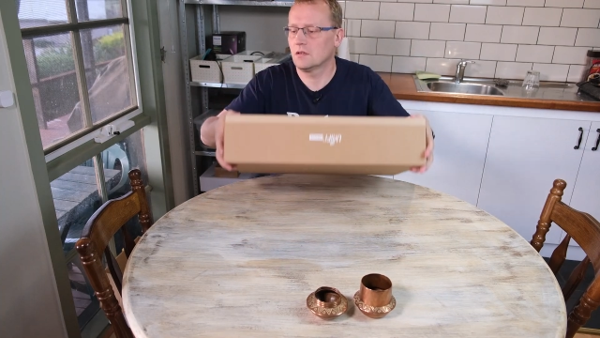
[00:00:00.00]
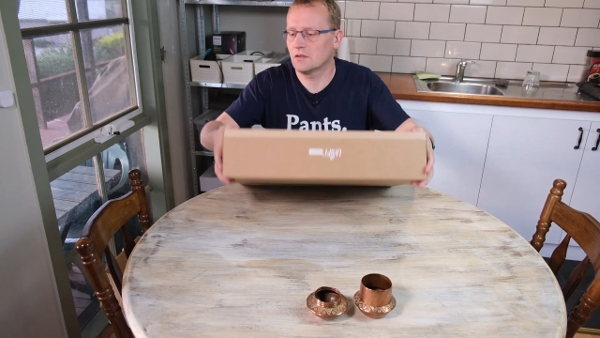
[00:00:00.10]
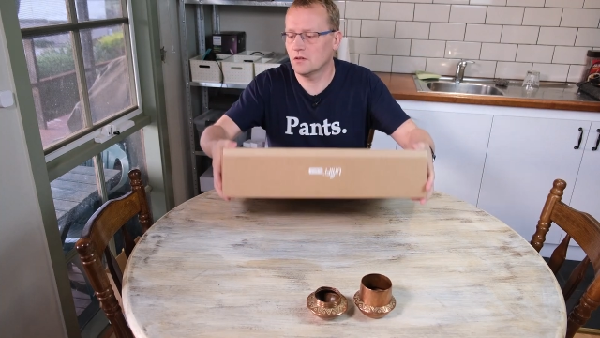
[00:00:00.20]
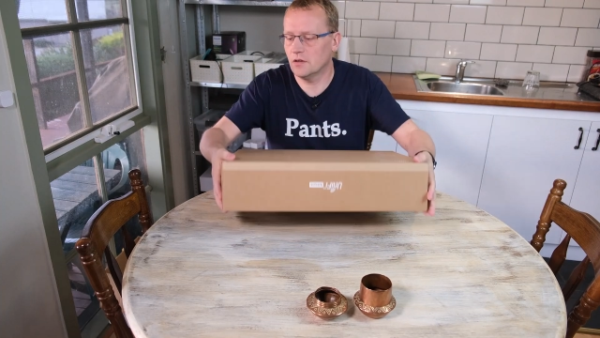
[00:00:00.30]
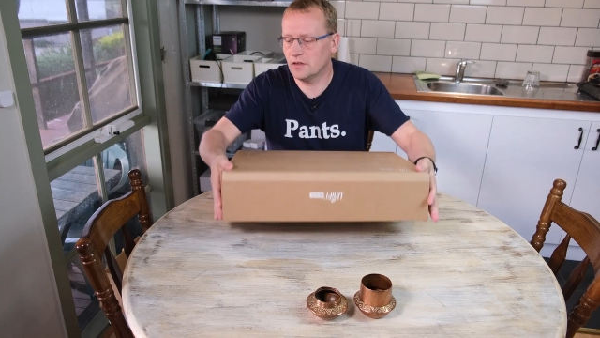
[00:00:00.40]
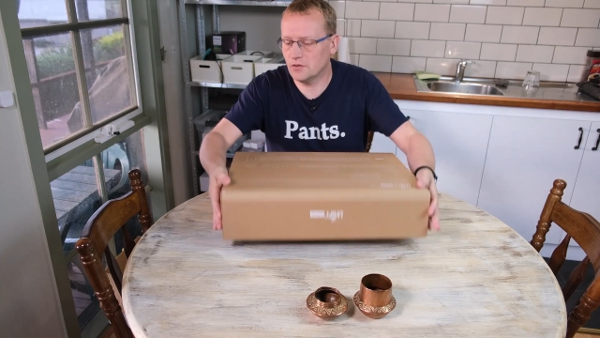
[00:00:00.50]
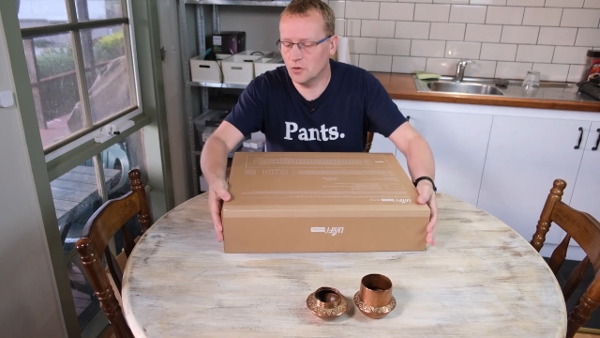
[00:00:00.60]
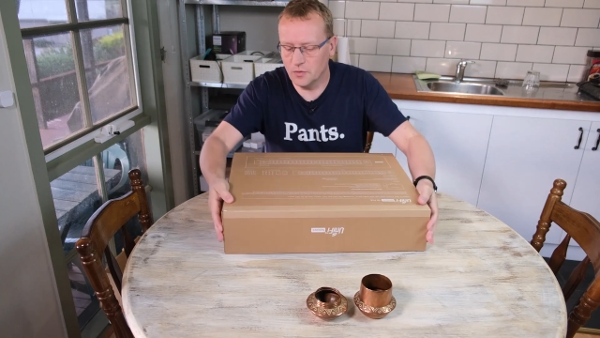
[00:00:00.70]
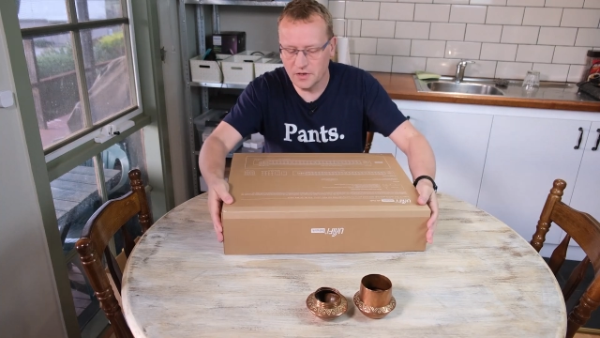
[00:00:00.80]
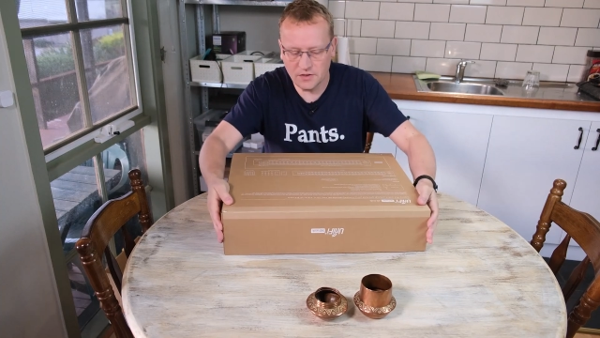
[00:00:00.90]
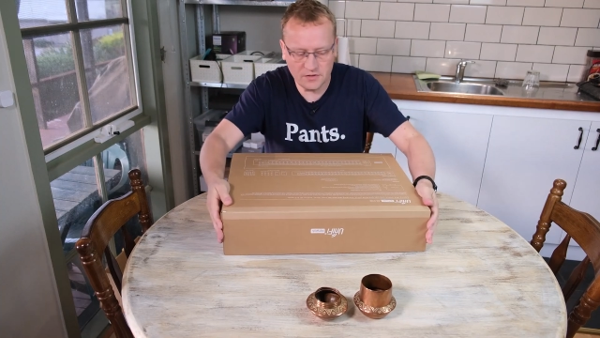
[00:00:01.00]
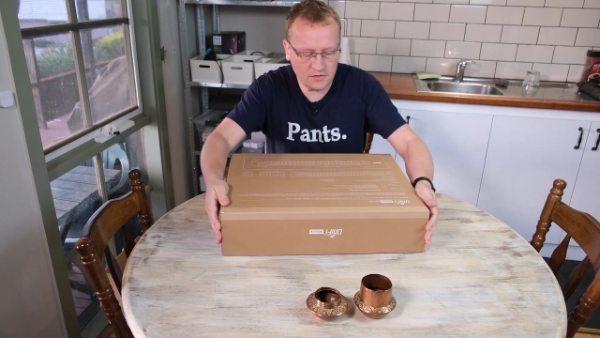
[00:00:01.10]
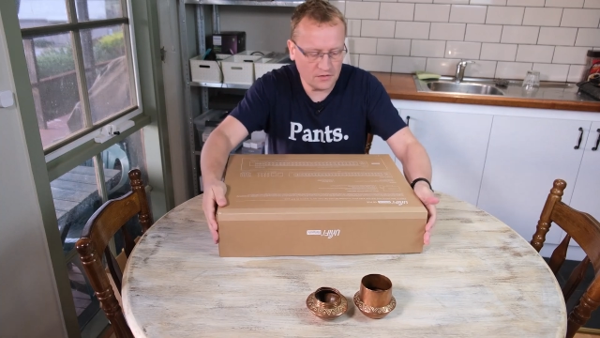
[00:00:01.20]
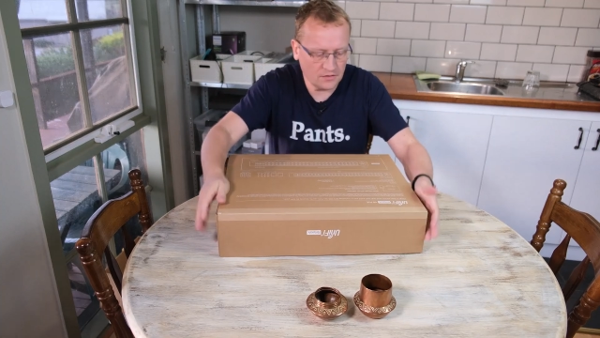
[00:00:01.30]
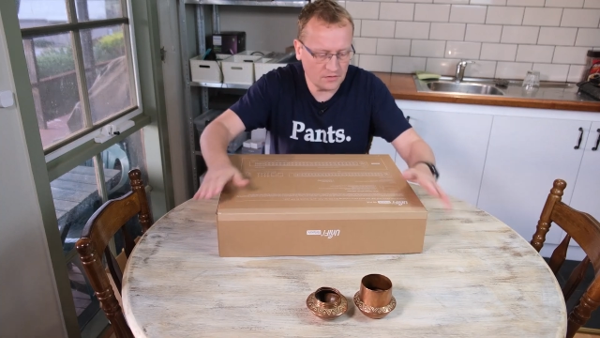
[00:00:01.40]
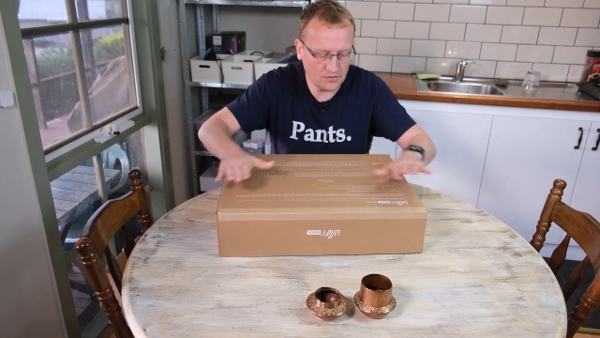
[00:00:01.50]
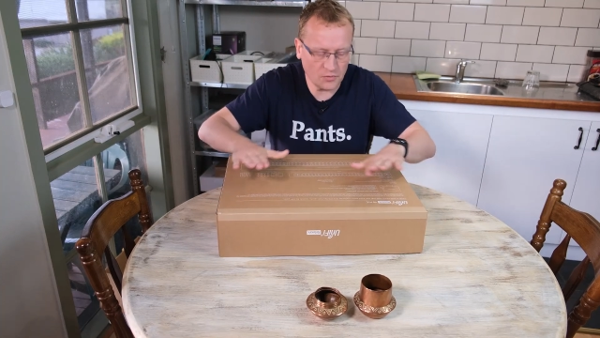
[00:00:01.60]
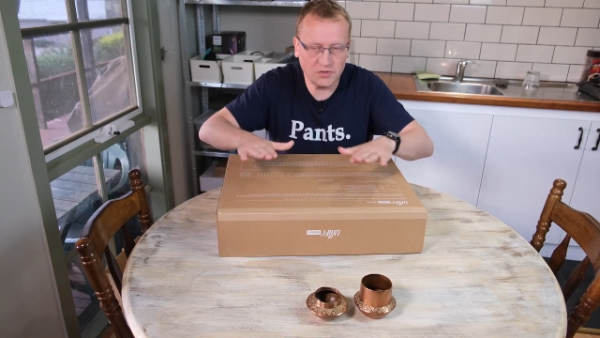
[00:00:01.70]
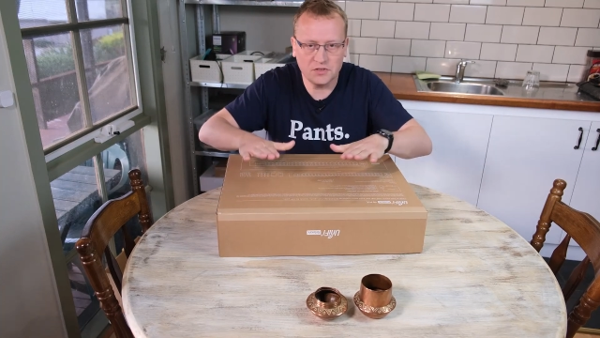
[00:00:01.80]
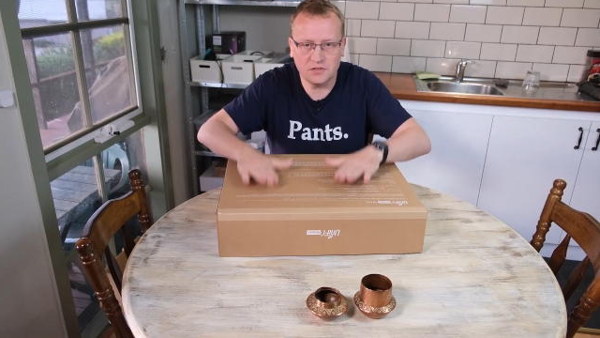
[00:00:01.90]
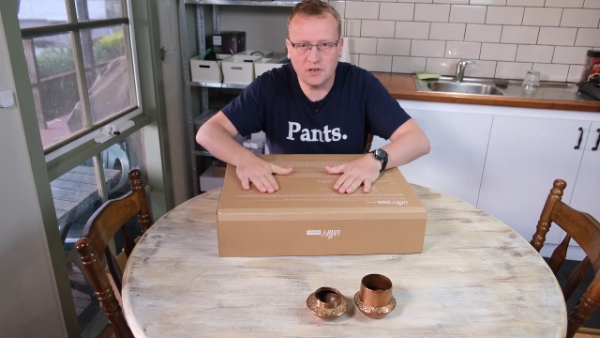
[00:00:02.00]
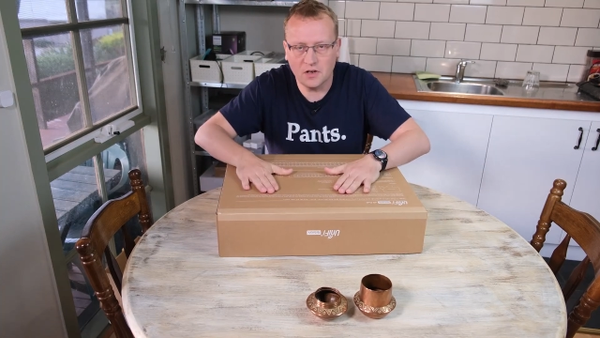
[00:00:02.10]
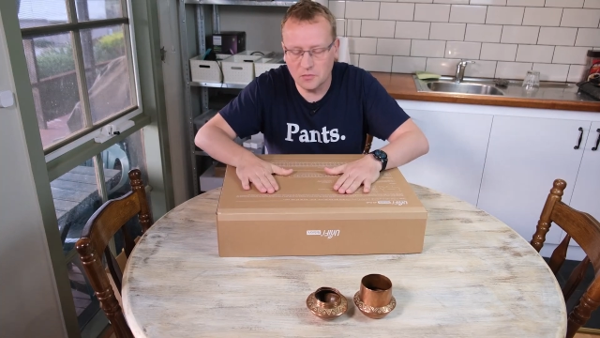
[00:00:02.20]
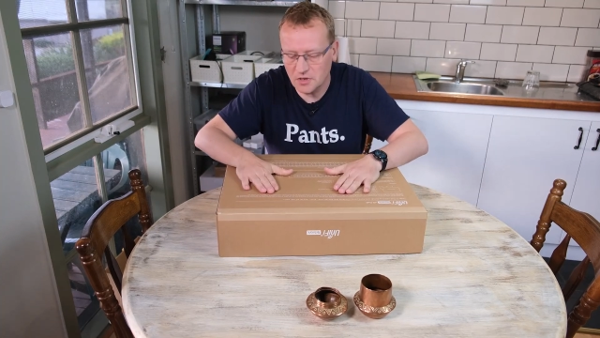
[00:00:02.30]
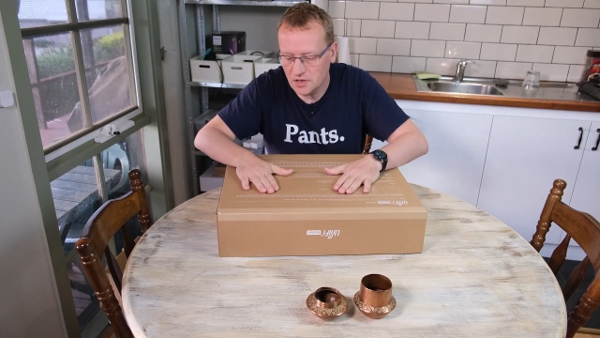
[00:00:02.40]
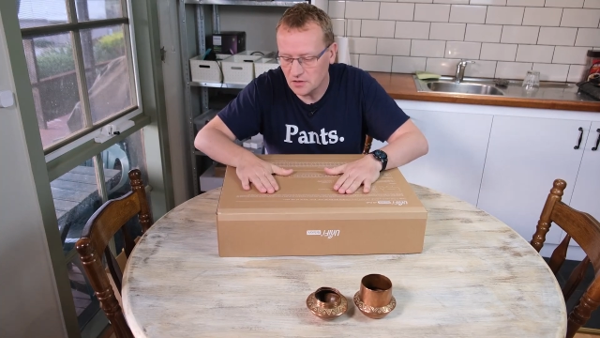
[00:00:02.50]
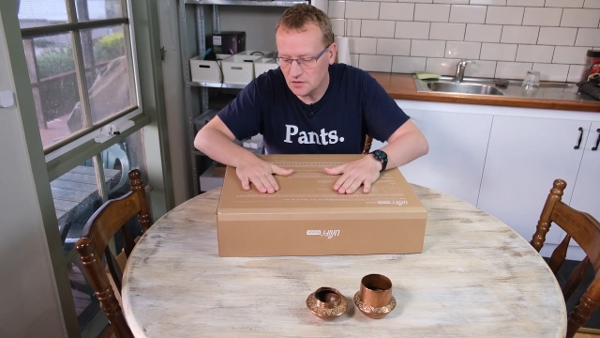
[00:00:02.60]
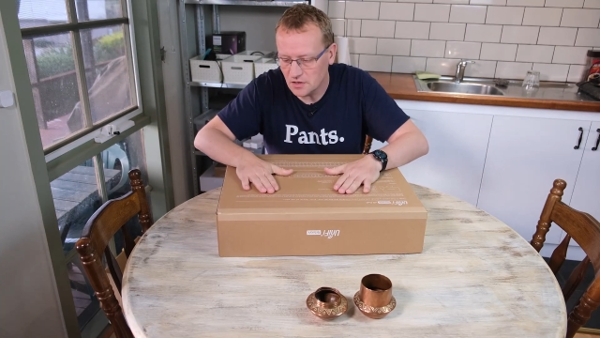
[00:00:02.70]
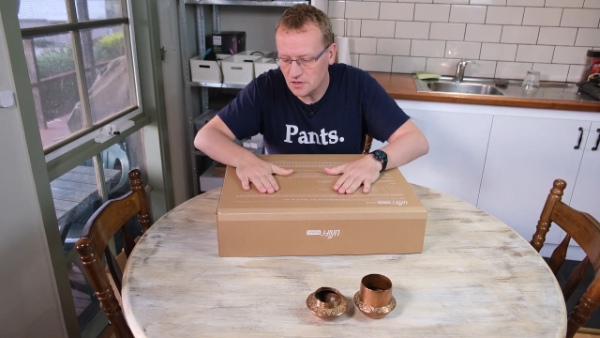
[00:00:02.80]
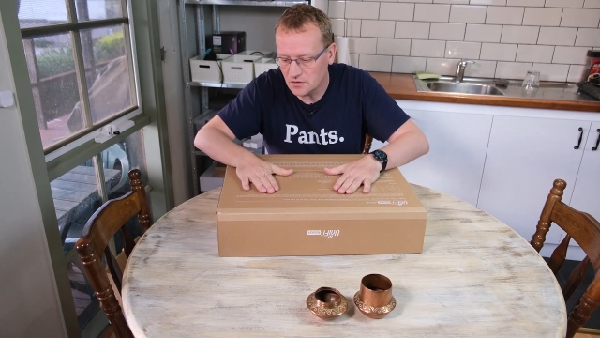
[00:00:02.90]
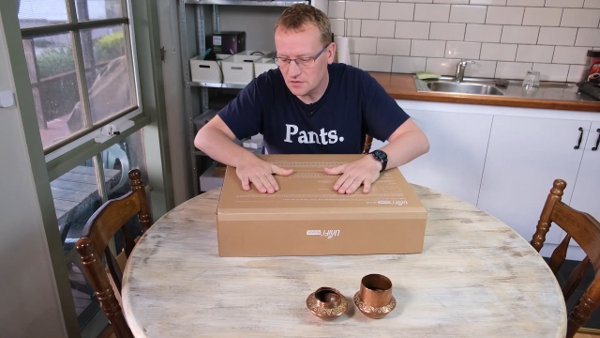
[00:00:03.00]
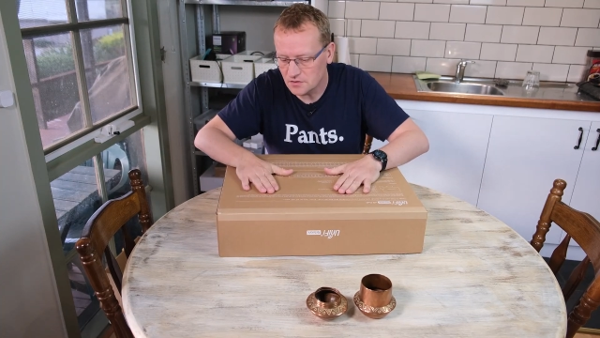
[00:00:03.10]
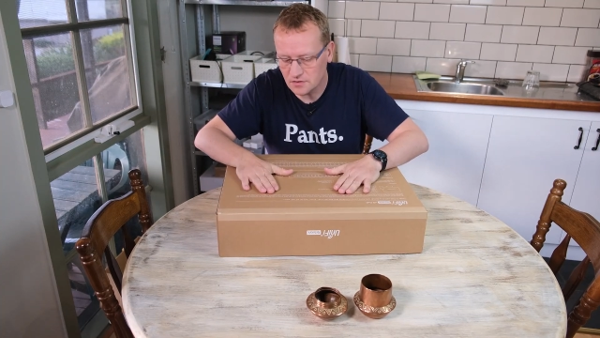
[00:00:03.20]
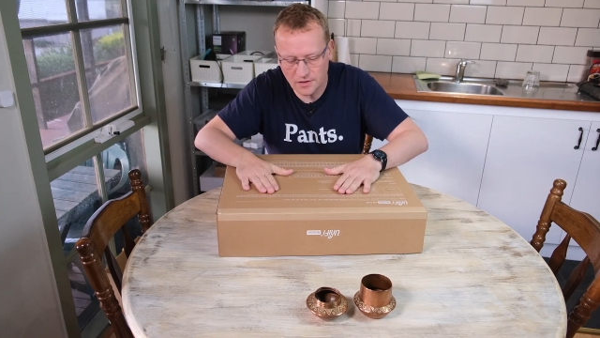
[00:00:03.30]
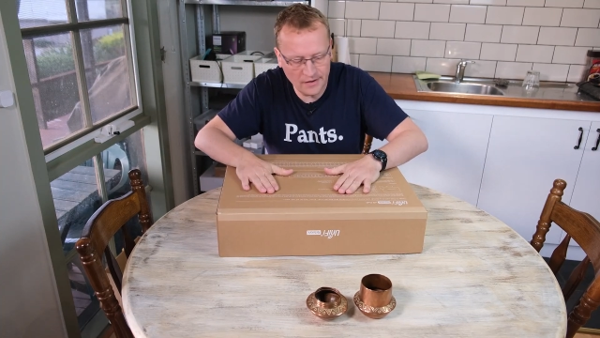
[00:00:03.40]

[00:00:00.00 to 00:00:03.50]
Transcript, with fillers: Uh, as always, the switches come in these